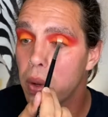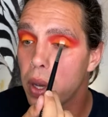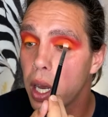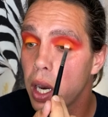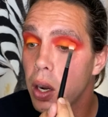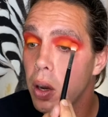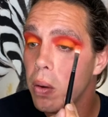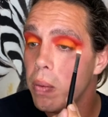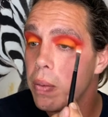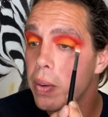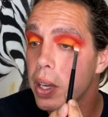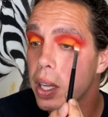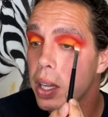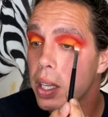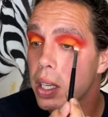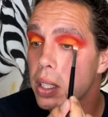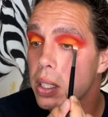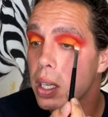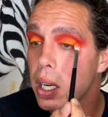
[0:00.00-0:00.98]
and hopefully
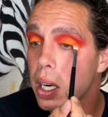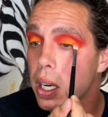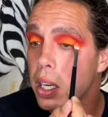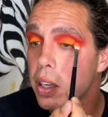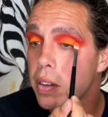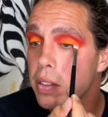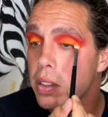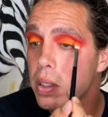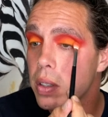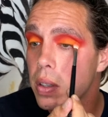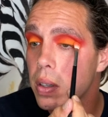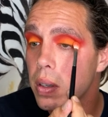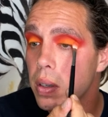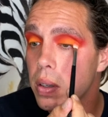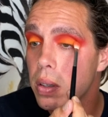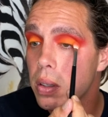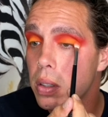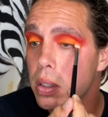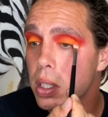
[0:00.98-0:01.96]
this kind of gives you
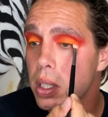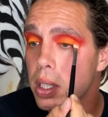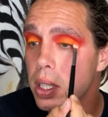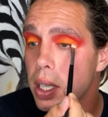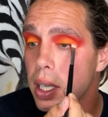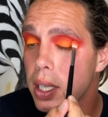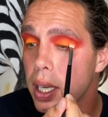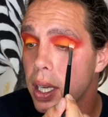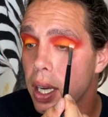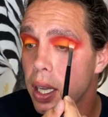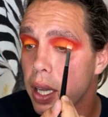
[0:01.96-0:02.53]
just an idea.